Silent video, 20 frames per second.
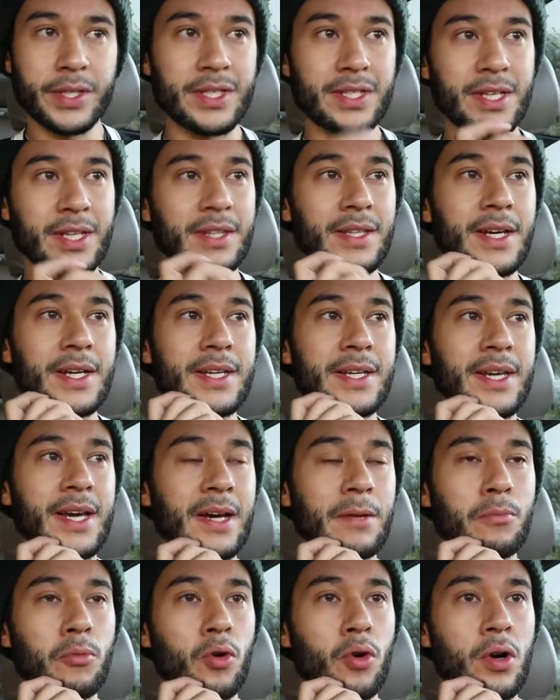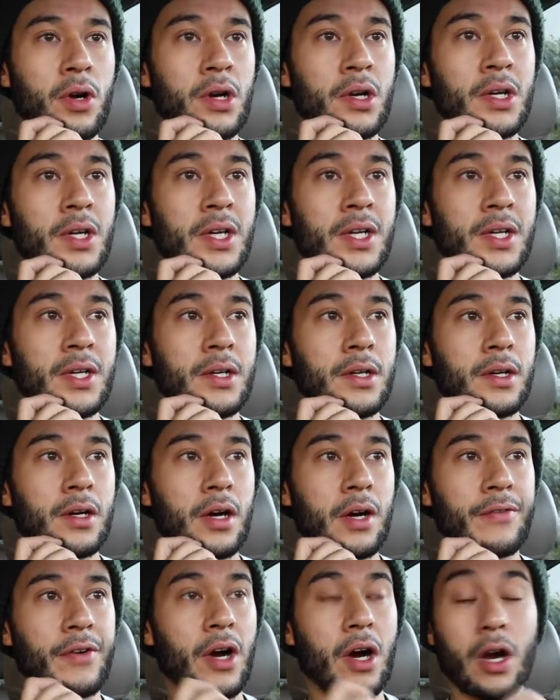He said that he had more
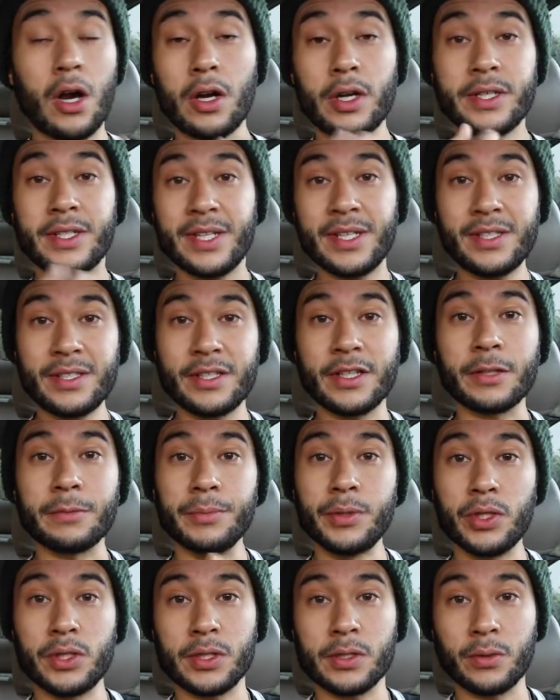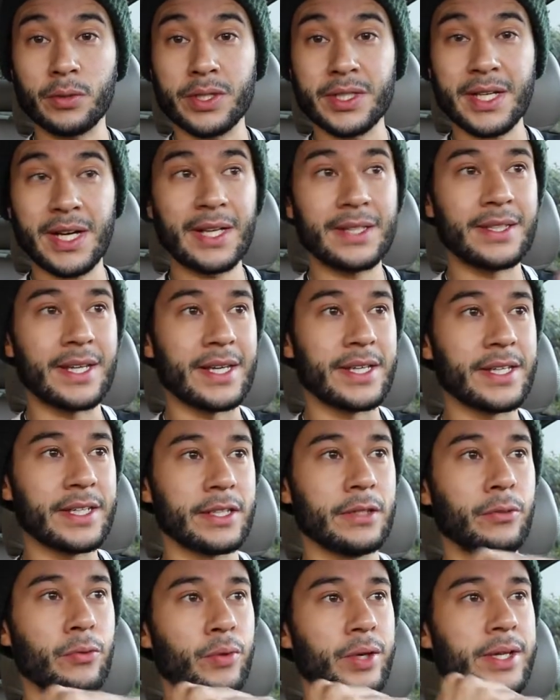of an artistic musical side that he
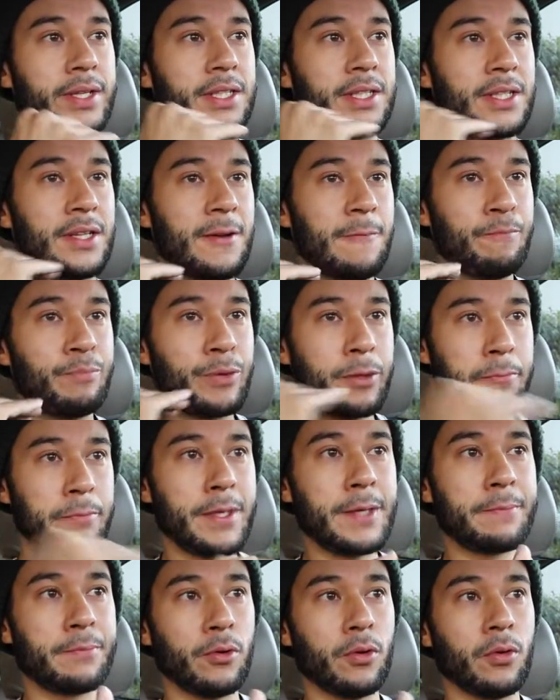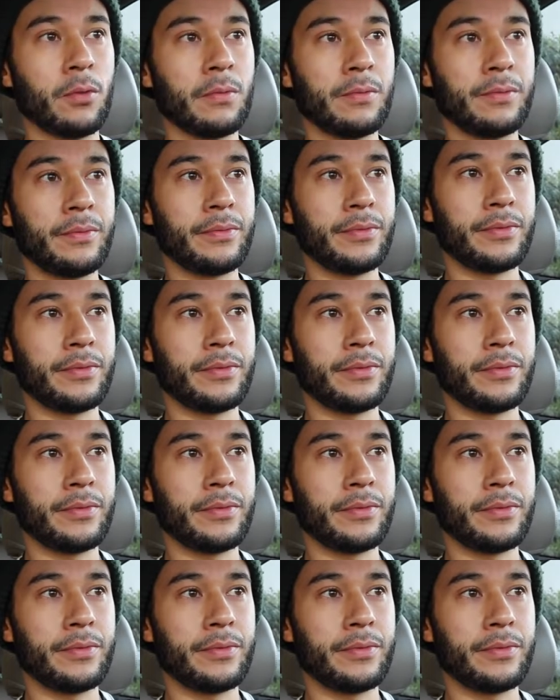can reach people